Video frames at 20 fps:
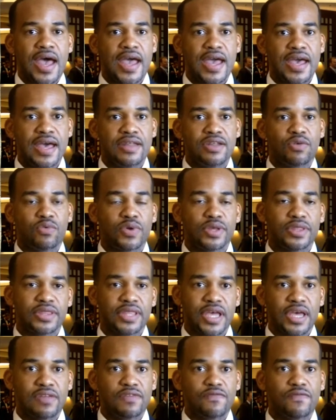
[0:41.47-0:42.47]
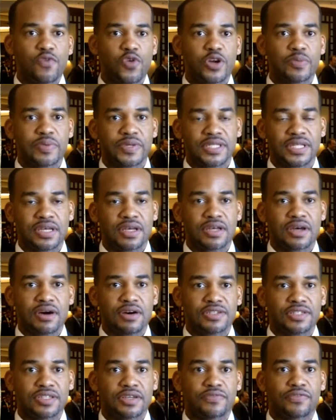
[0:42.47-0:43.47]
And with that 40%
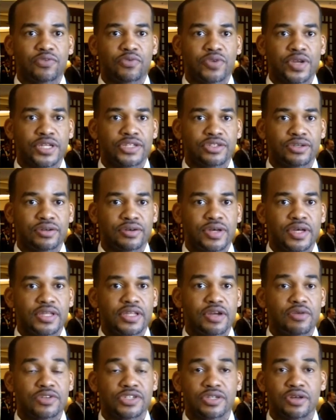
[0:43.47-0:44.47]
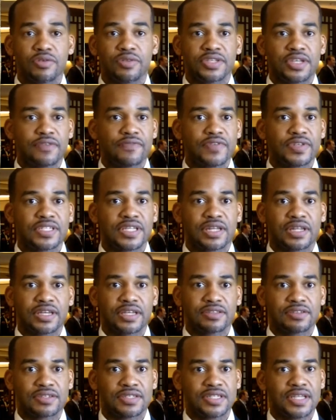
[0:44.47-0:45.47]
cost differential, there was no difference in
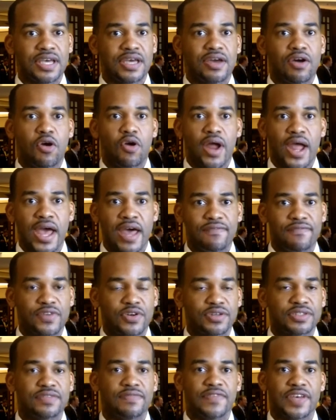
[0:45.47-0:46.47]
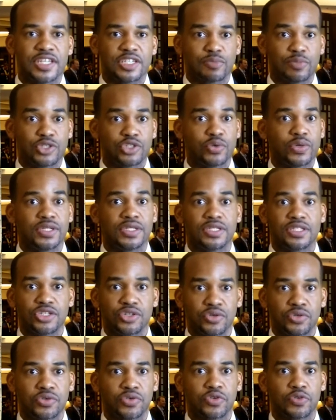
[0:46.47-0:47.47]
length of stay or adverse events between the
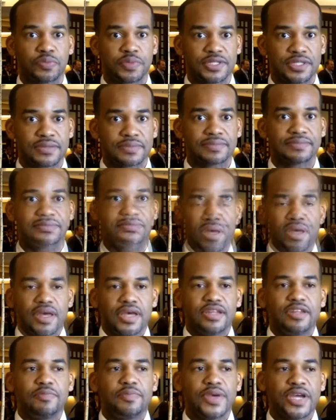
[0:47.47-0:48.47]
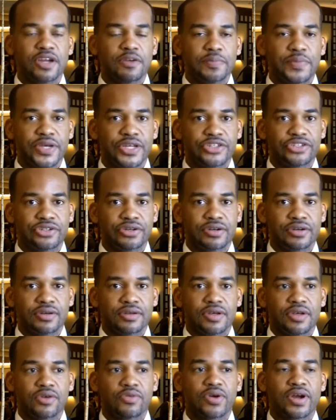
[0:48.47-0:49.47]
two groups. In the bigger picture,
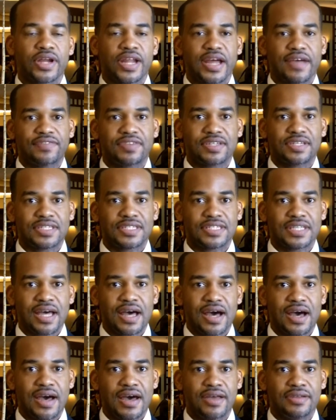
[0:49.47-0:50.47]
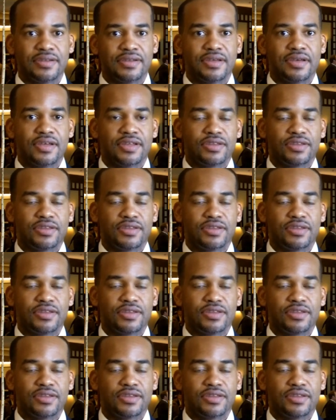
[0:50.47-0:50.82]
we're going to have to decide